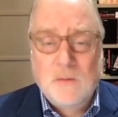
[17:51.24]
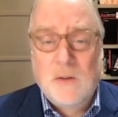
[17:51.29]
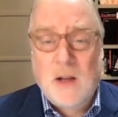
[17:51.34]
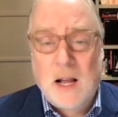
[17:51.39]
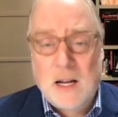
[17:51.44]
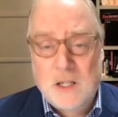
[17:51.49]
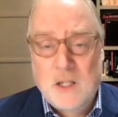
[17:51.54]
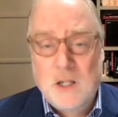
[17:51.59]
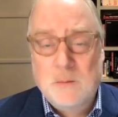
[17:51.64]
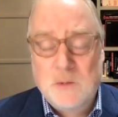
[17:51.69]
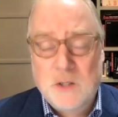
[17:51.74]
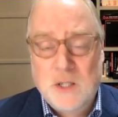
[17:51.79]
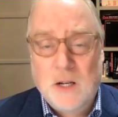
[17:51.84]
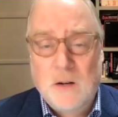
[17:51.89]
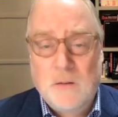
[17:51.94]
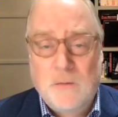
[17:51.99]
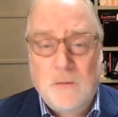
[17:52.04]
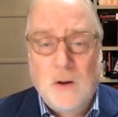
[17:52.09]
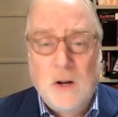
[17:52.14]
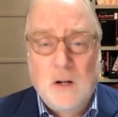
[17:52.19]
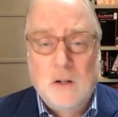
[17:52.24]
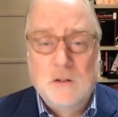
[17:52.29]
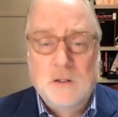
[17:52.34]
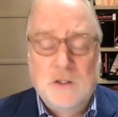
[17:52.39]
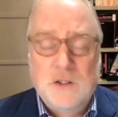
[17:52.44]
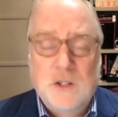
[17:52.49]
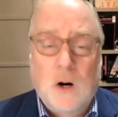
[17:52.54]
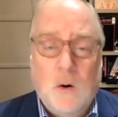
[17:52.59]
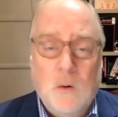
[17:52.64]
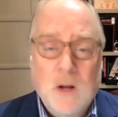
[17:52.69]
and vacuums get
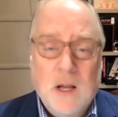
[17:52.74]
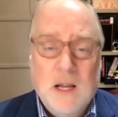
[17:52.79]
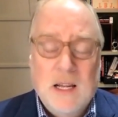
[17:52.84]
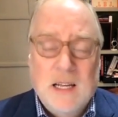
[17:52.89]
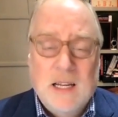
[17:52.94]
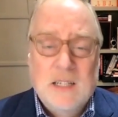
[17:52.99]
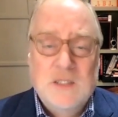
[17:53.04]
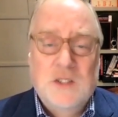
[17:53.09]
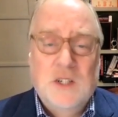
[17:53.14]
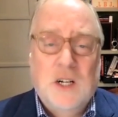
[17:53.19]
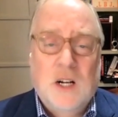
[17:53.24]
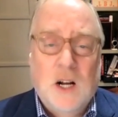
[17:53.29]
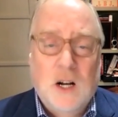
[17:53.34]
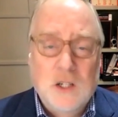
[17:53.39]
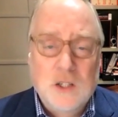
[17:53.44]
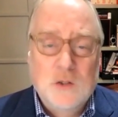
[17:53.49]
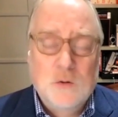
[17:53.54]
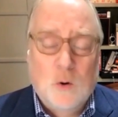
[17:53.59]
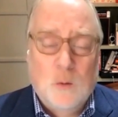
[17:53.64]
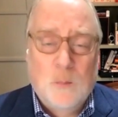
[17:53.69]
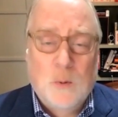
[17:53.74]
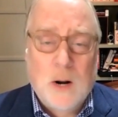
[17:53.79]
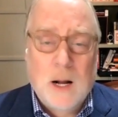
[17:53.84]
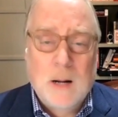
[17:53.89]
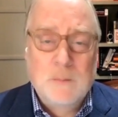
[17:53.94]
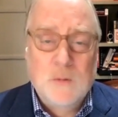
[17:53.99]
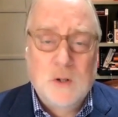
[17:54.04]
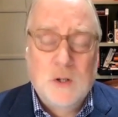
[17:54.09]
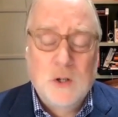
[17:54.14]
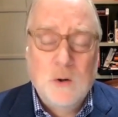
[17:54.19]
filled. So it's a cultural
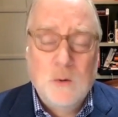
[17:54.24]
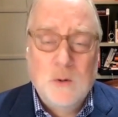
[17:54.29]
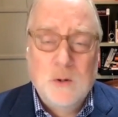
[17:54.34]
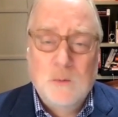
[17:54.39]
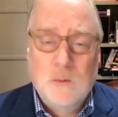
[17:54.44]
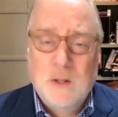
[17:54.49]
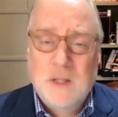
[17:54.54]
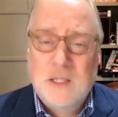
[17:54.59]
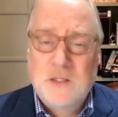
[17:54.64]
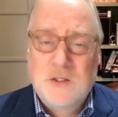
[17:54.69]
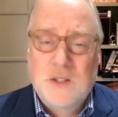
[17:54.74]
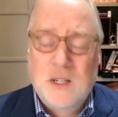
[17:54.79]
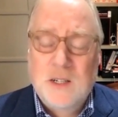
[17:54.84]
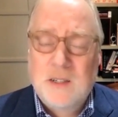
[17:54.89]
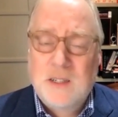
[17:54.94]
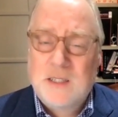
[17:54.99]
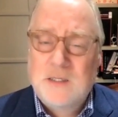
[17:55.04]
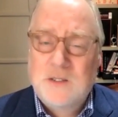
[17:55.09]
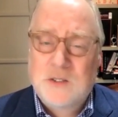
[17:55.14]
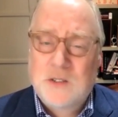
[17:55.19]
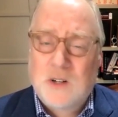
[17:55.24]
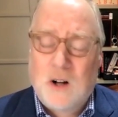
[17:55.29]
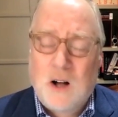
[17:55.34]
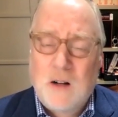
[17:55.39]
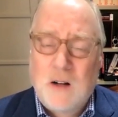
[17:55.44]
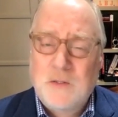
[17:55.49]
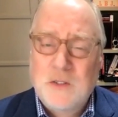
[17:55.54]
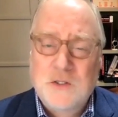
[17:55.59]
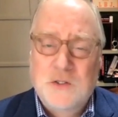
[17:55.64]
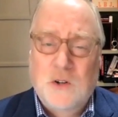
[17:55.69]
problem, too. And when these
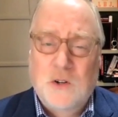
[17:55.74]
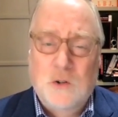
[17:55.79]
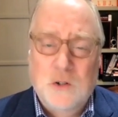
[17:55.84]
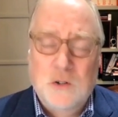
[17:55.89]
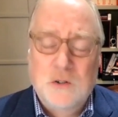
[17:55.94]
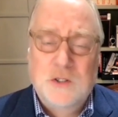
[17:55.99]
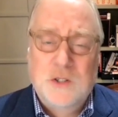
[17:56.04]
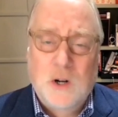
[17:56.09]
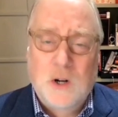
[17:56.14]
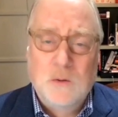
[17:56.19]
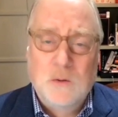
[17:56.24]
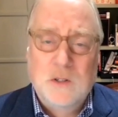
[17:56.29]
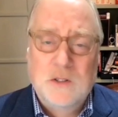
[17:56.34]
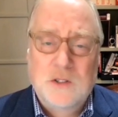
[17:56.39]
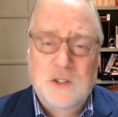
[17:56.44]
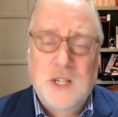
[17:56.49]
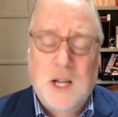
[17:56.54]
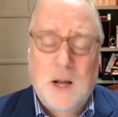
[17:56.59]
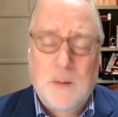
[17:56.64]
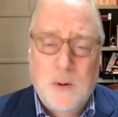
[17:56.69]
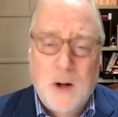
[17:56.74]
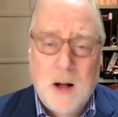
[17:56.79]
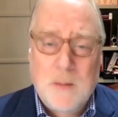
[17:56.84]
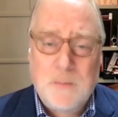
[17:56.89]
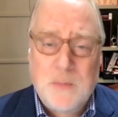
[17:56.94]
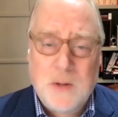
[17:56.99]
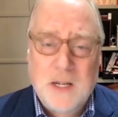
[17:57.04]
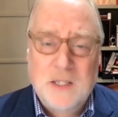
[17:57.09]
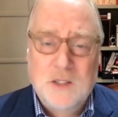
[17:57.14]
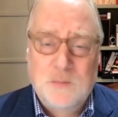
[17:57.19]
office holders don't step
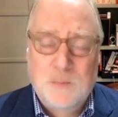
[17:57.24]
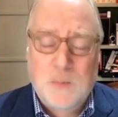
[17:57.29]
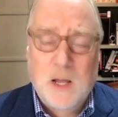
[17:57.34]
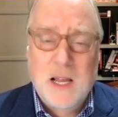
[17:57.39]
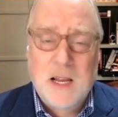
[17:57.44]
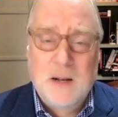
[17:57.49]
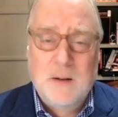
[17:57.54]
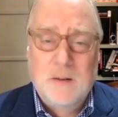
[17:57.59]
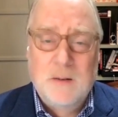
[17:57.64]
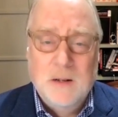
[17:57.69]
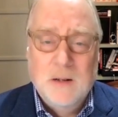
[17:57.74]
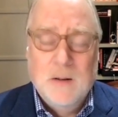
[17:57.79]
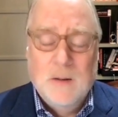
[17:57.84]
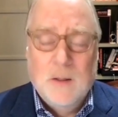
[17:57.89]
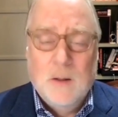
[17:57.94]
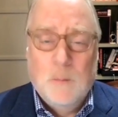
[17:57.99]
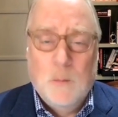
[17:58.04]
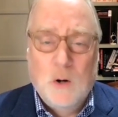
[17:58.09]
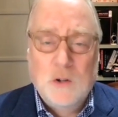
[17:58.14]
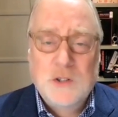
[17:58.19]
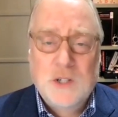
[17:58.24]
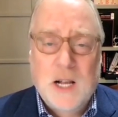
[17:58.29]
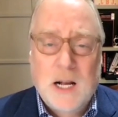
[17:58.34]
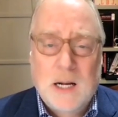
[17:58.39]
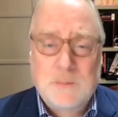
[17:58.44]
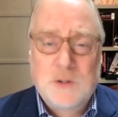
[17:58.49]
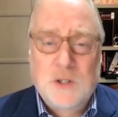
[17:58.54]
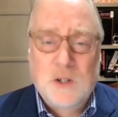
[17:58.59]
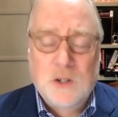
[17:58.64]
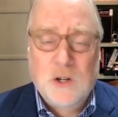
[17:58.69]
up and explain that most
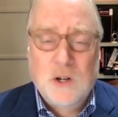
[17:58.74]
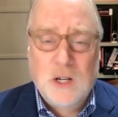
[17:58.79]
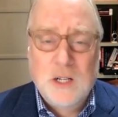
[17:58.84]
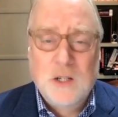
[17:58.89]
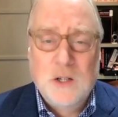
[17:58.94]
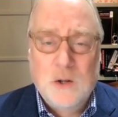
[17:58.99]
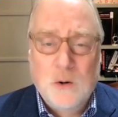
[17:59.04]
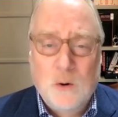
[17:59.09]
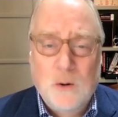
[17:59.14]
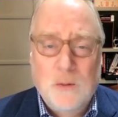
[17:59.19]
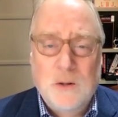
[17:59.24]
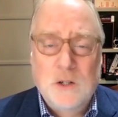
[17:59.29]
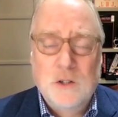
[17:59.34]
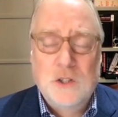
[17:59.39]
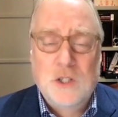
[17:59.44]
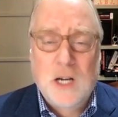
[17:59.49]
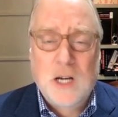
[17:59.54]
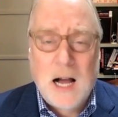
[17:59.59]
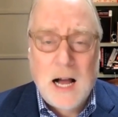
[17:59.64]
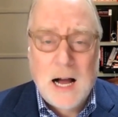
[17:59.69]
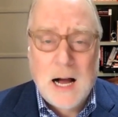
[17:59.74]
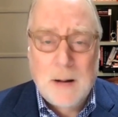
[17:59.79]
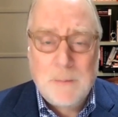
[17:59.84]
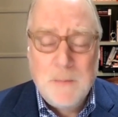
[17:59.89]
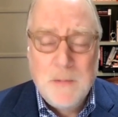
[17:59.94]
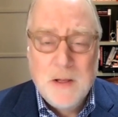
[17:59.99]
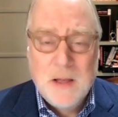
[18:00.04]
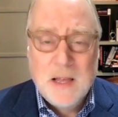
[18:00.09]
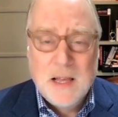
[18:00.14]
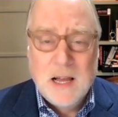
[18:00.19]
cops are good and doing their
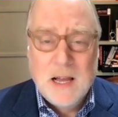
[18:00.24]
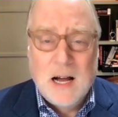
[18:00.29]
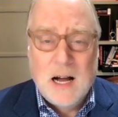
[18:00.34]
job,